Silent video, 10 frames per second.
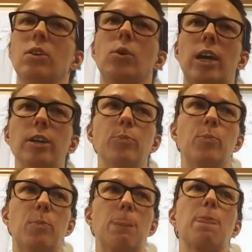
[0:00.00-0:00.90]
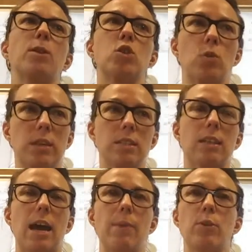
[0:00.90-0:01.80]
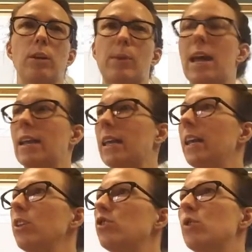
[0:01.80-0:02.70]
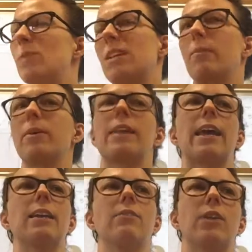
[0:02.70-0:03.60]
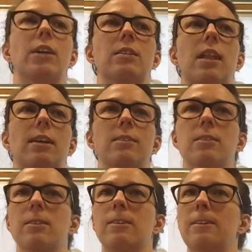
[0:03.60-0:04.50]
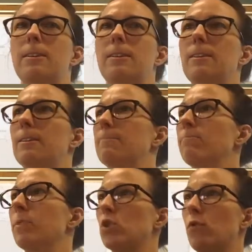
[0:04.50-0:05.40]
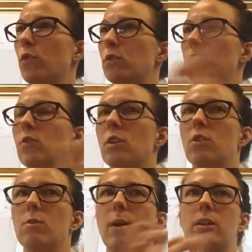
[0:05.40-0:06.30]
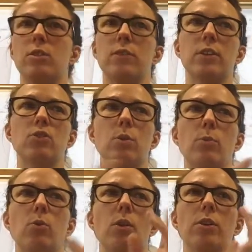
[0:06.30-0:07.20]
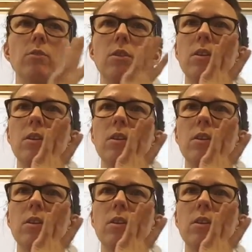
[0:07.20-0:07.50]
Okay? So this lab you're going to be handing in, you should be done by the end of next class. So for those of you that are on the biology field trip, who are you?